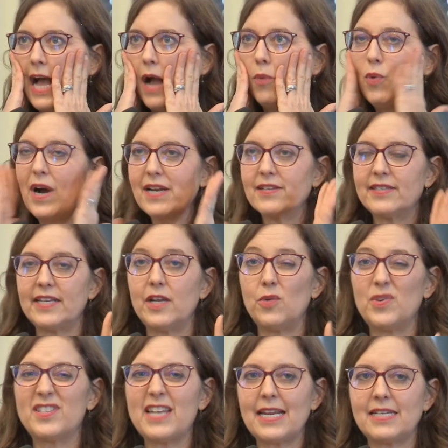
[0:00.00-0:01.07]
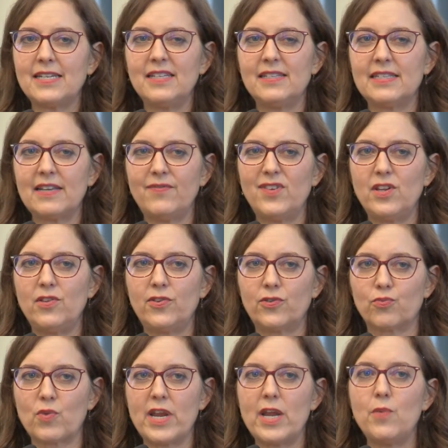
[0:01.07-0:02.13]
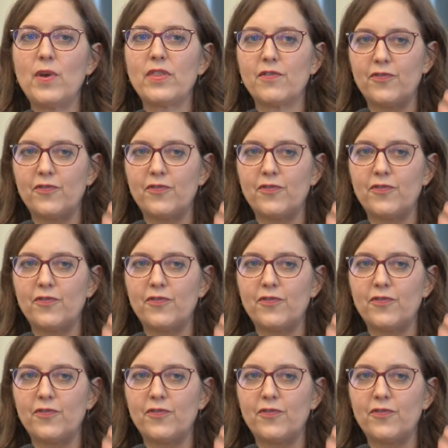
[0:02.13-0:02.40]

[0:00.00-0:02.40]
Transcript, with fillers: I want to say it was 1973 when the